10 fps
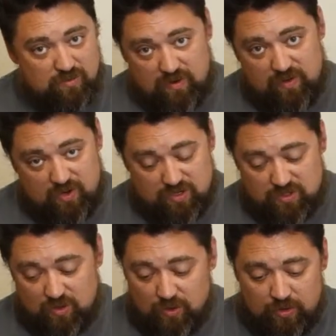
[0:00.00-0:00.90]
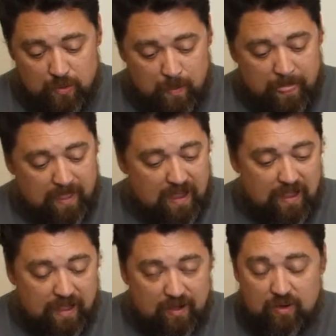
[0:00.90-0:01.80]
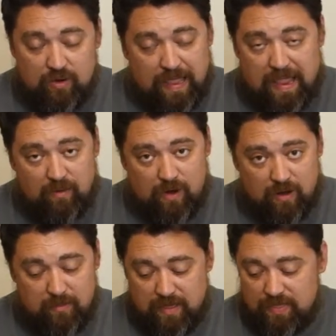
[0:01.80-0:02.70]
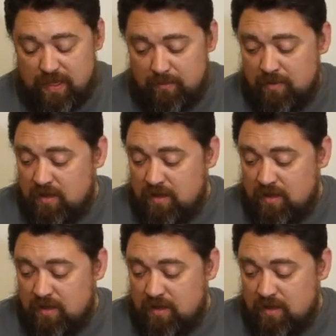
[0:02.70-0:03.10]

and reviewed and sold, I can't recommend them.